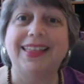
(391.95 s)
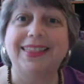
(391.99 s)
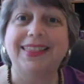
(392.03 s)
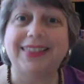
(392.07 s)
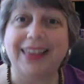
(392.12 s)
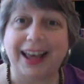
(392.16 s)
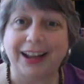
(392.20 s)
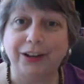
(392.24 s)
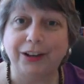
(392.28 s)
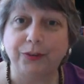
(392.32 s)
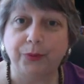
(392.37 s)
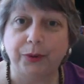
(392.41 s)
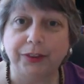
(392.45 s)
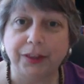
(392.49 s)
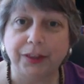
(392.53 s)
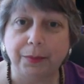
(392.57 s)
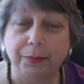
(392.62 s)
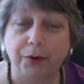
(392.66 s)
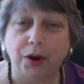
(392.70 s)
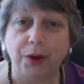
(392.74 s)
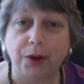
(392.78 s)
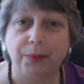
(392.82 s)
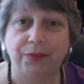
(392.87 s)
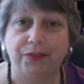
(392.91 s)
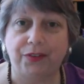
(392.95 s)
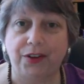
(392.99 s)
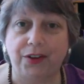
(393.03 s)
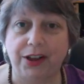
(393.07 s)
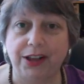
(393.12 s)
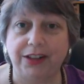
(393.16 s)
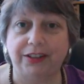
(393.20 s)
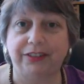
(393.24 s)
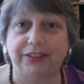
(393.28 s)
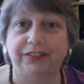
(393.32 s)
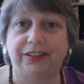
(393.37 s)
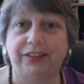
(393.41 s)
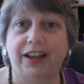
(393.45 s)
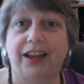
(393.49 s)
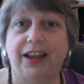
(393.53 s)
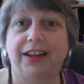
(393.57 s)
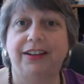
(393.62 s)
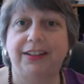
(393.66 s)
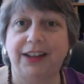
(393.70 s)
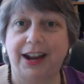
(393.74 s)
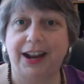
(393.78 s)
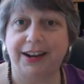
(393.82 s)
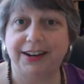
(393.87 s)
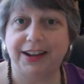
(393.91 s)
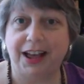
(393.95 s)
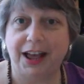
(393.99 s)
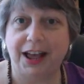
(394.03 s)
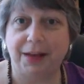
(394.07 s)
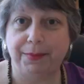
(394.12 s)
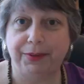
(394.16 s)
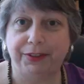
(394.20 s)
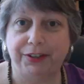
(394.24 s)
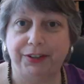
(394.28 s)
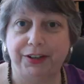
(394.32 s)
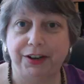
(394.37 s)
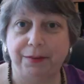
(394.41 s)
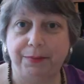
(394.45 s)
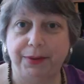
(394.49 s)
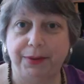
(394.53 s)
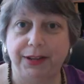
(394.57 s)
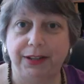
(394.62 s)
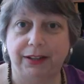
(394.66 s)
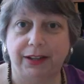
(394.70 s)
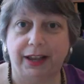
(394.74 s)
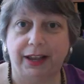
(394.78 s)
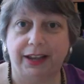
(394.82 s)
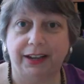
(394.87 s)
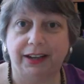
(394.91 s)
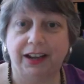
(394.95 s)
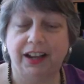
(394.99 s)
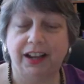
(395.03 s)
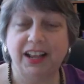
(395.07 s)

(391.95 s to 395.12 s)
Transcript: That's what the BarbraFiles.com is going to be like.